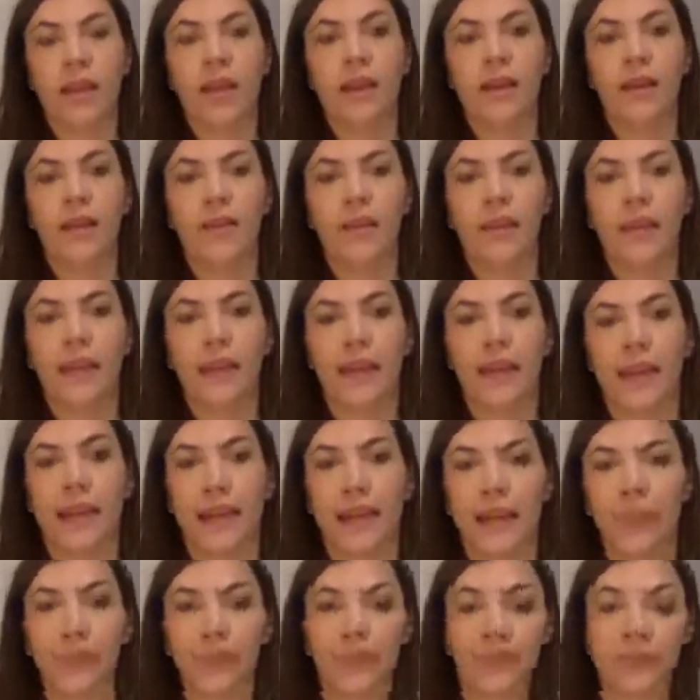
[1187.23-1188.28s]
Okay,
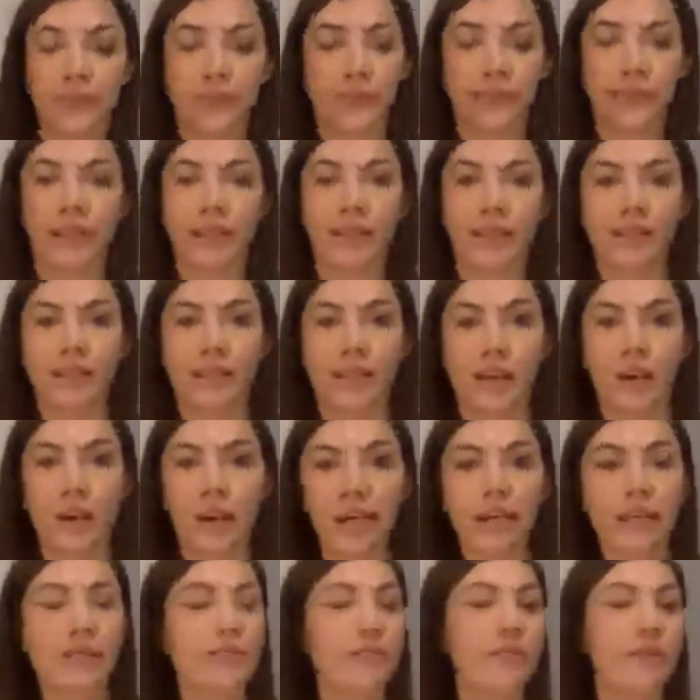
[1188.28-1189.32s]
and onto the other
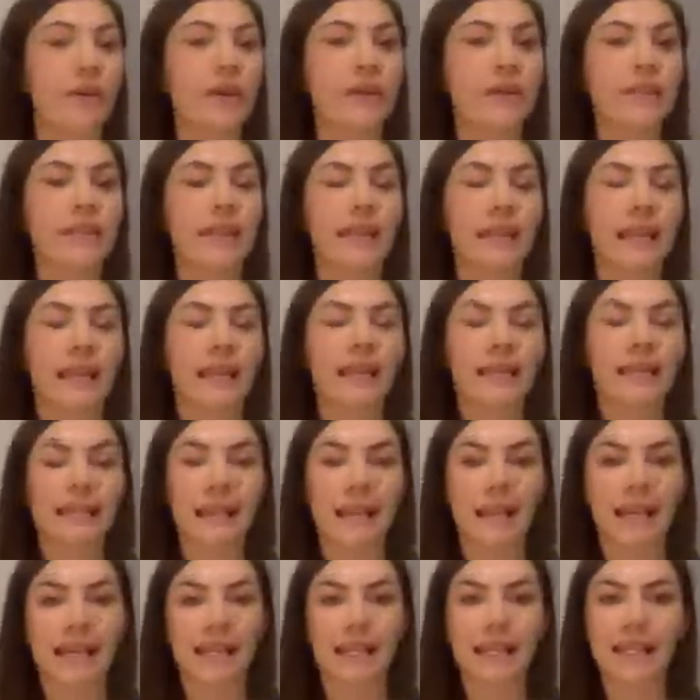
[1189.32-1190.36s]
side, finding it in
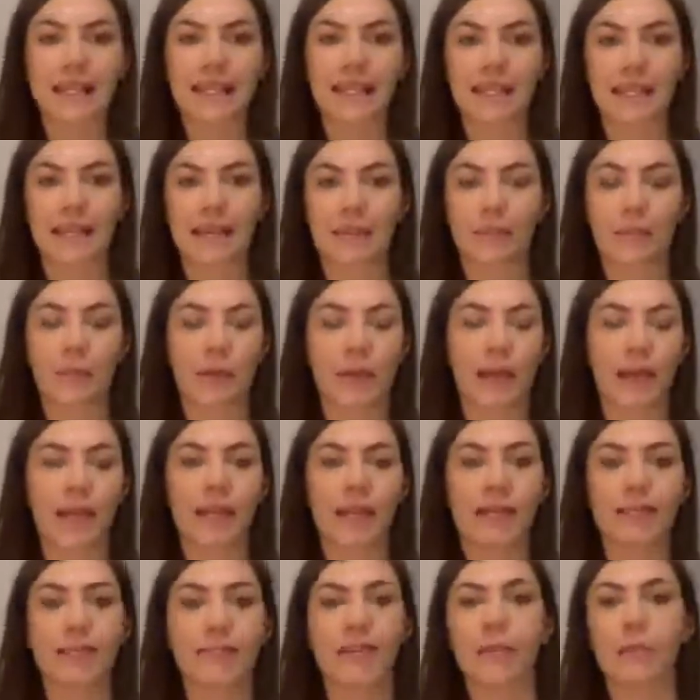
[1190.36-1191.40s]
exactly the same
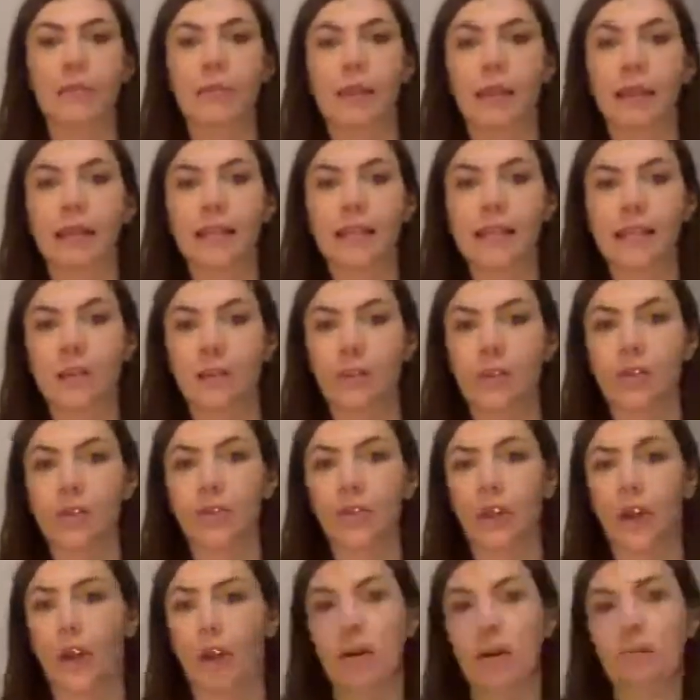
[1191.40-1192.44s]
way. So place your
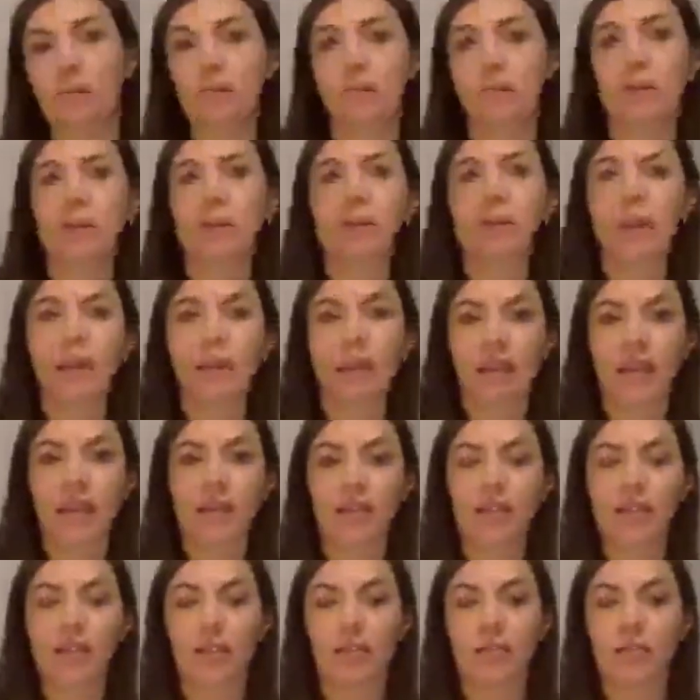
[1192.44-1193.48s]
thumb
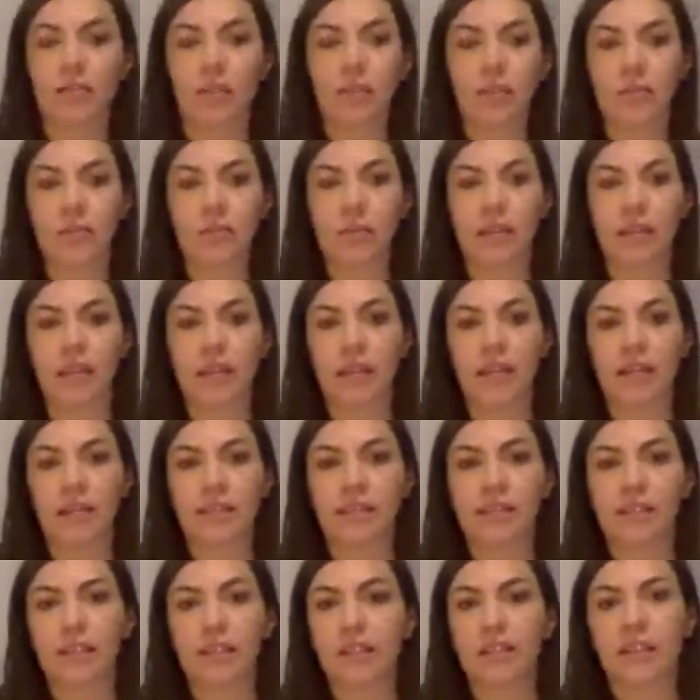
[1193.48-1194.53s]
into your armpit
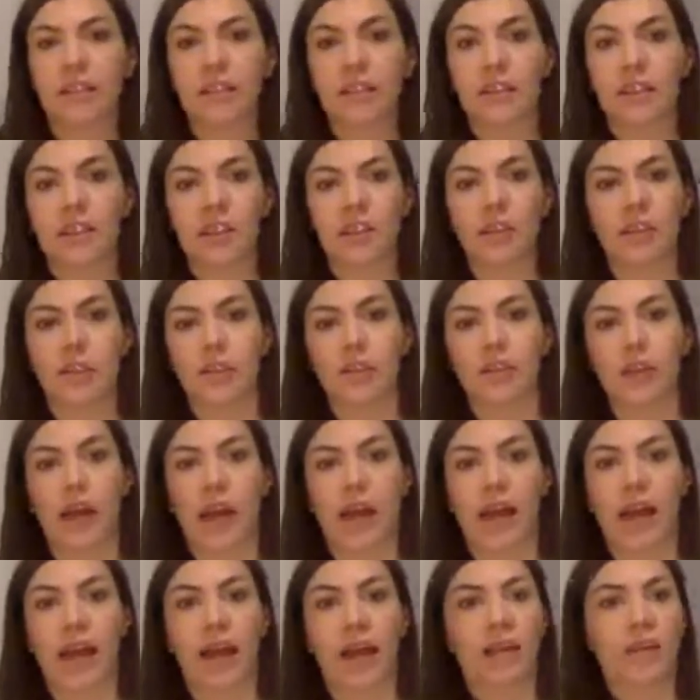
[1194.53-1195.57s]

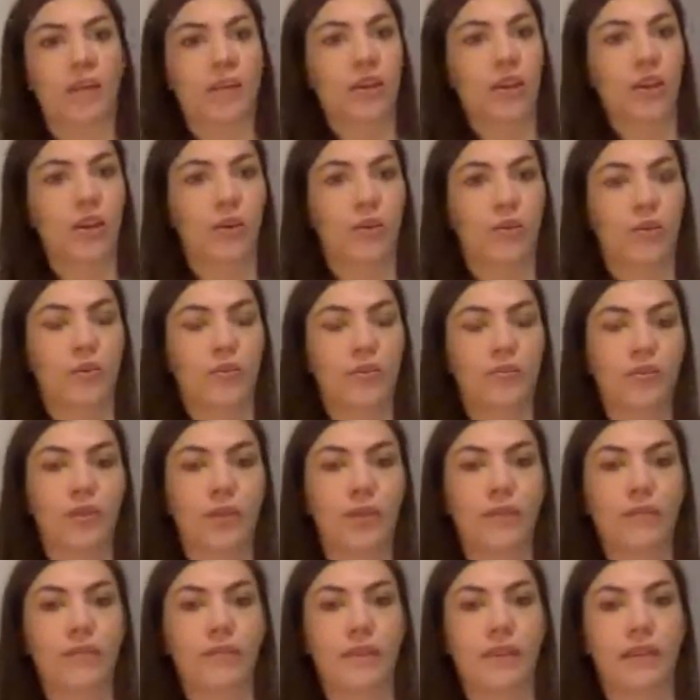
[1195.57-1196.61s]
and go 3
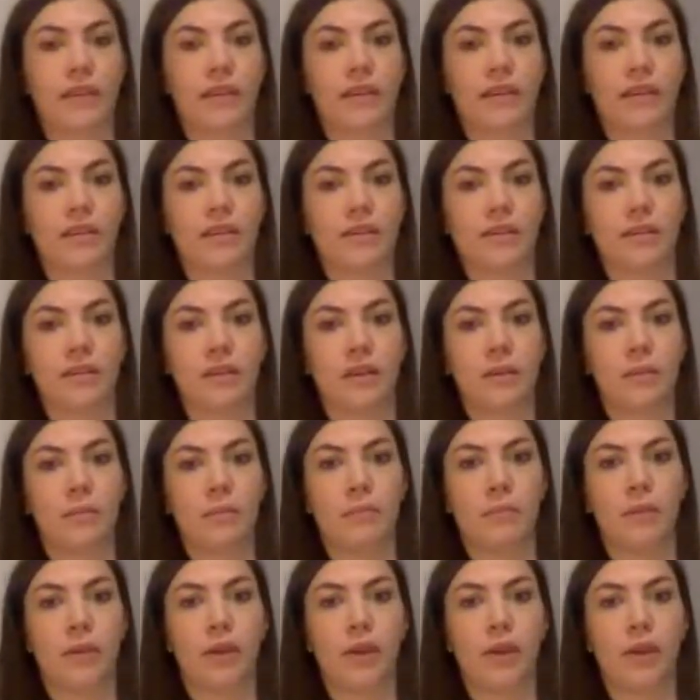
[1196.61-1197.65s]
fingers
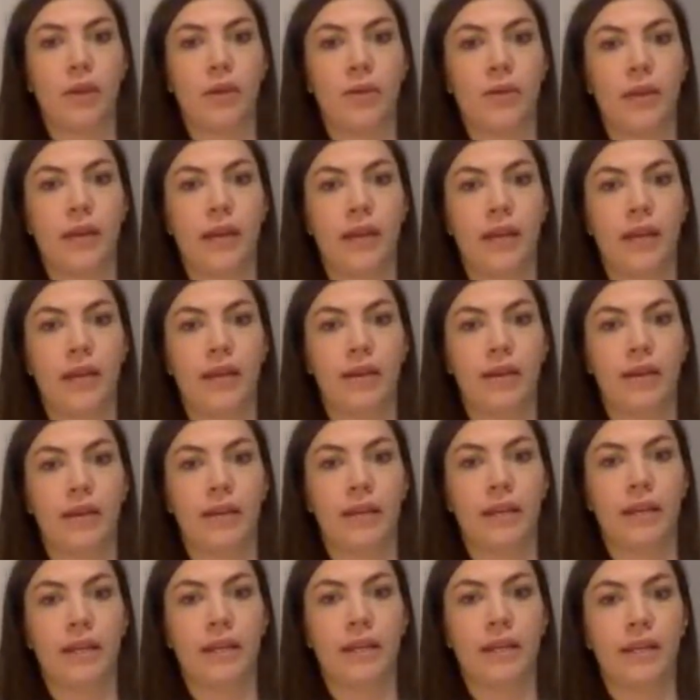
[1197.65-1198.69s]
below that
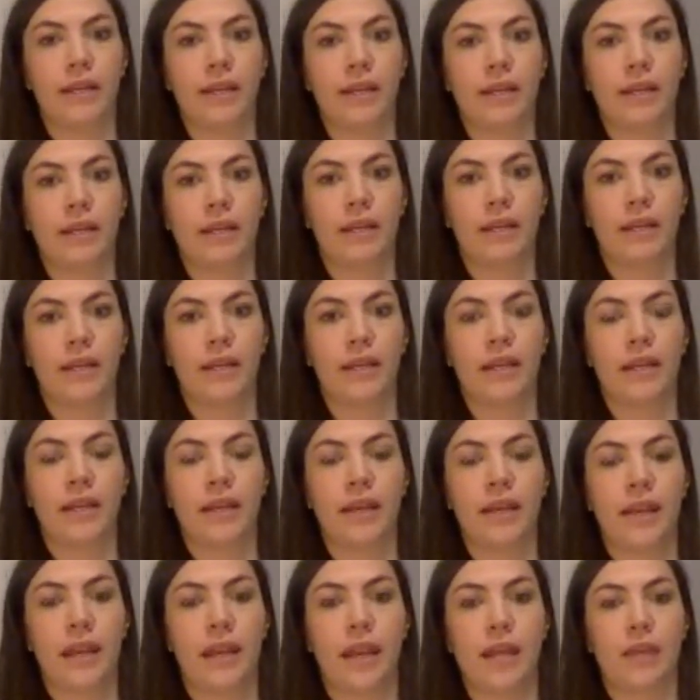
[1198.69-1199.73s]
line,
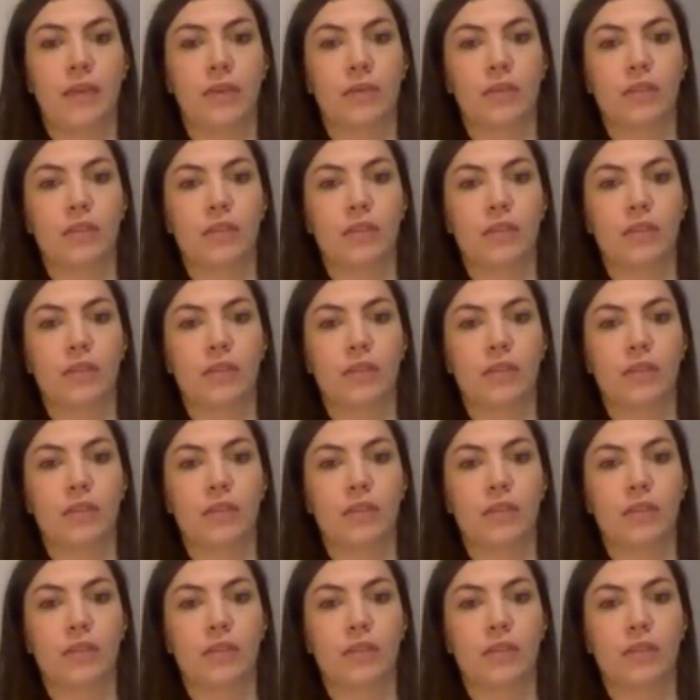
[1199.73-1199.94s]
and you're